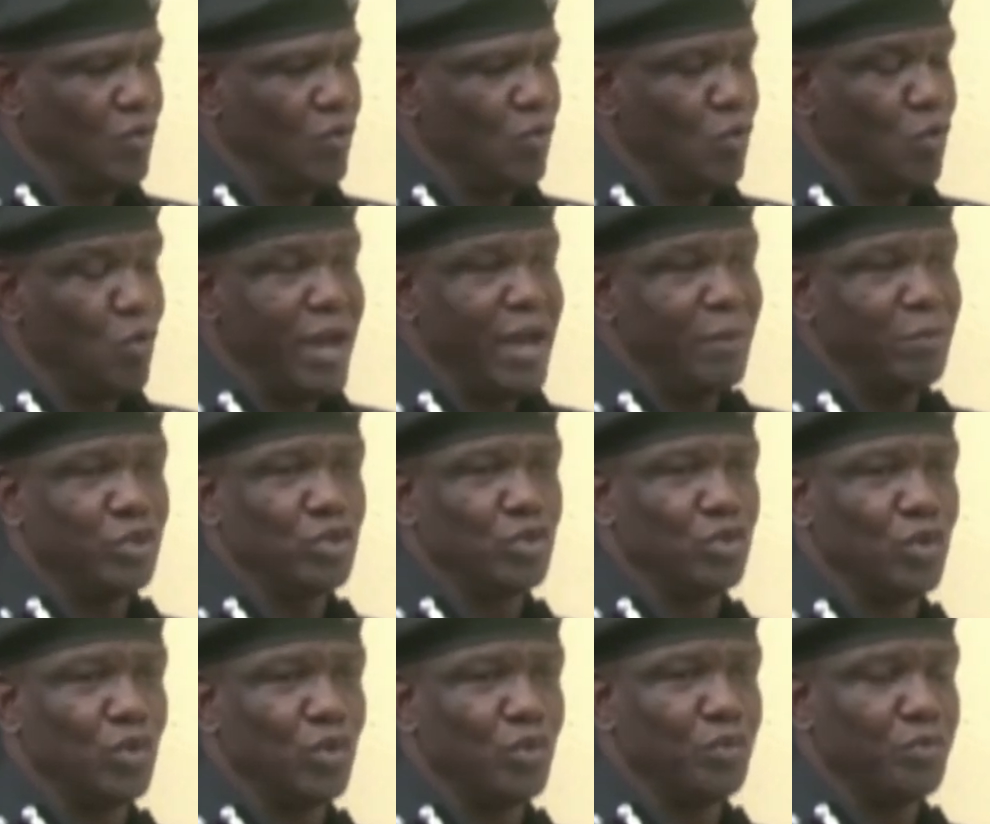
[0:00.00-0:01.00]
we were able
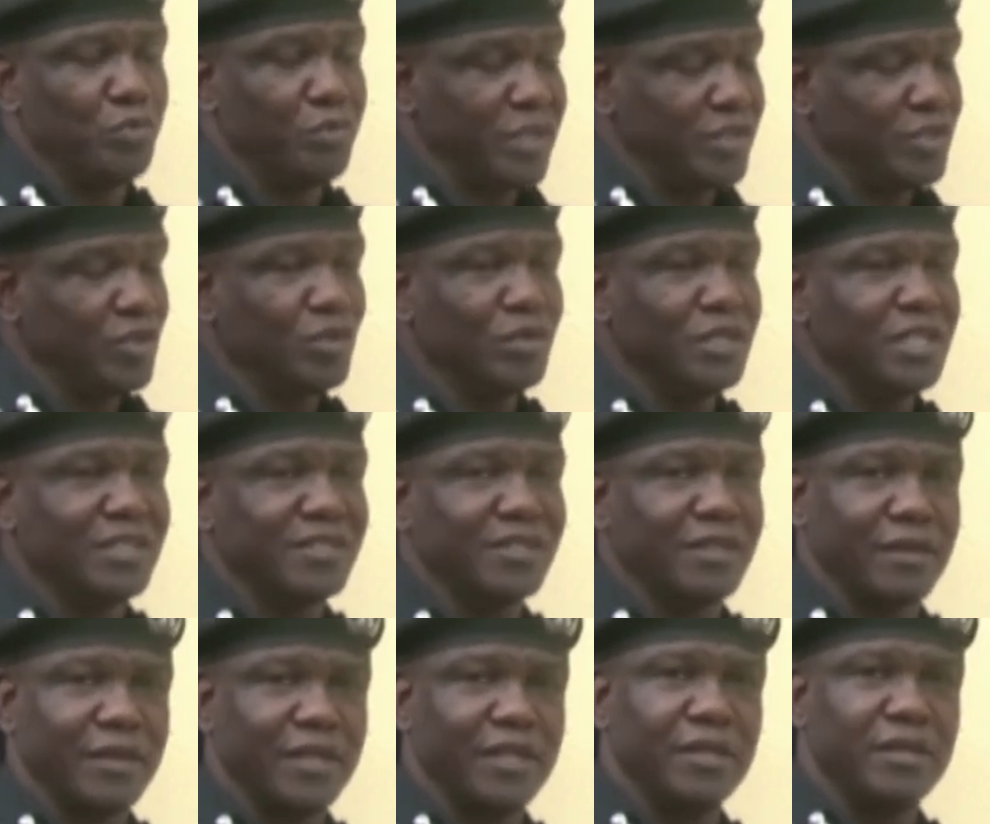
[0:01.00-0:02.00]
to rescue
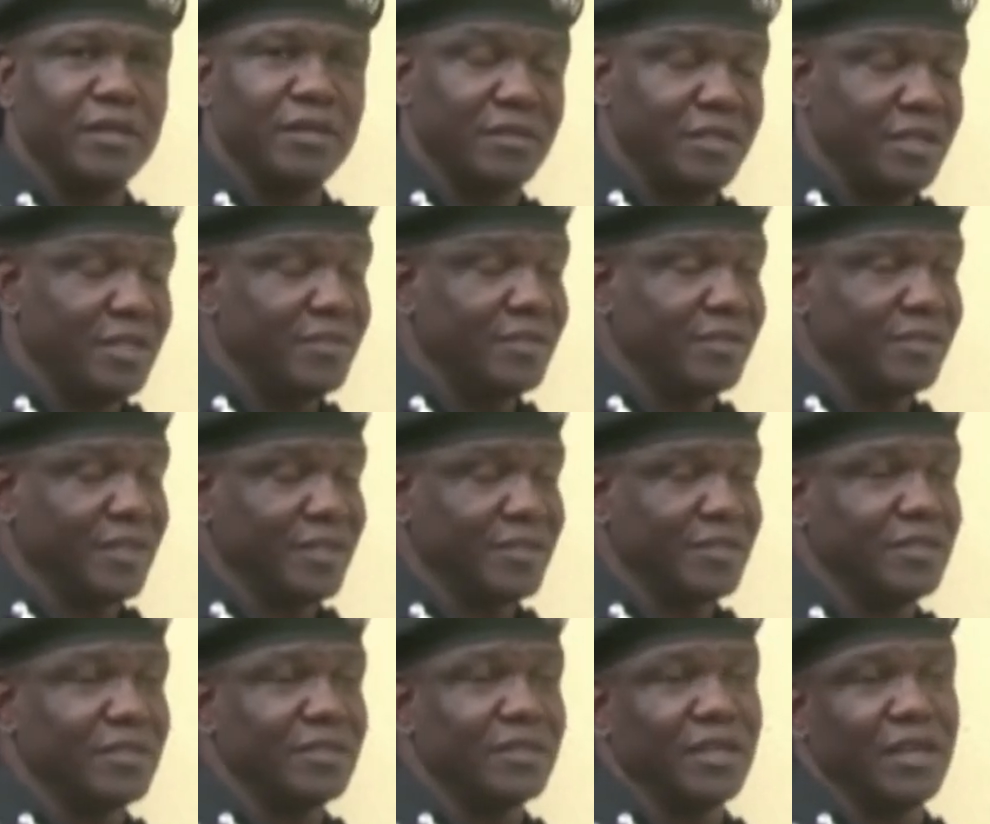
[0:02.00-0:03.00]
these
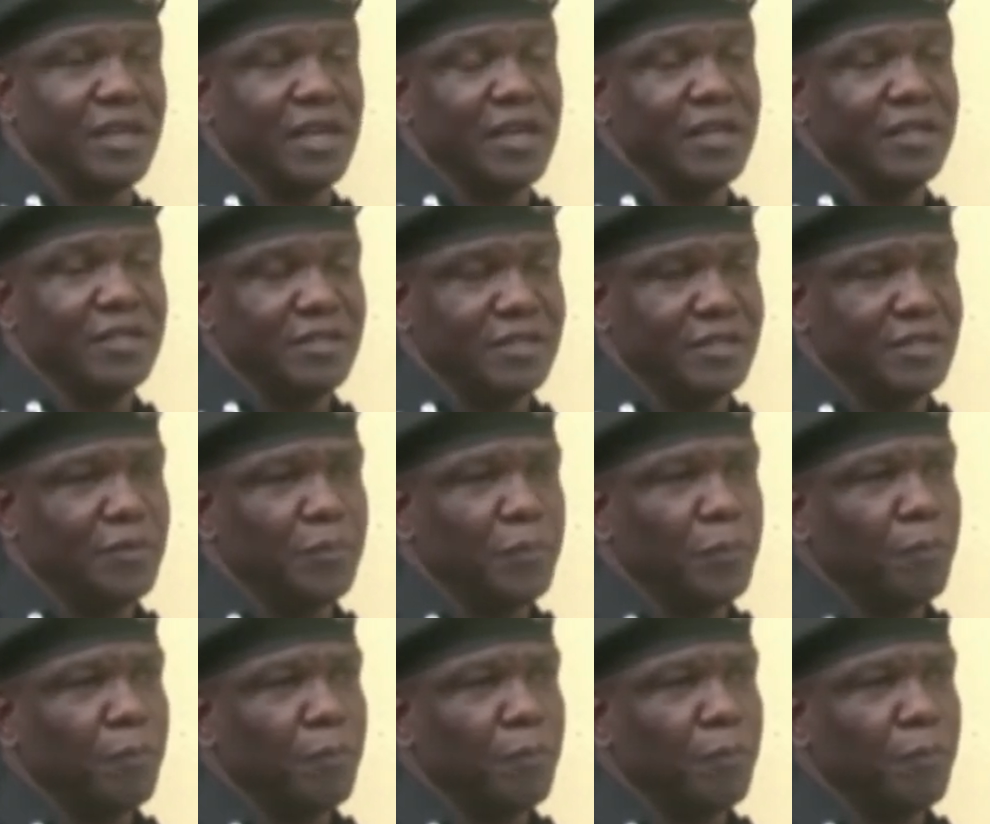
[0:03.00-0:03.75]
6 kids.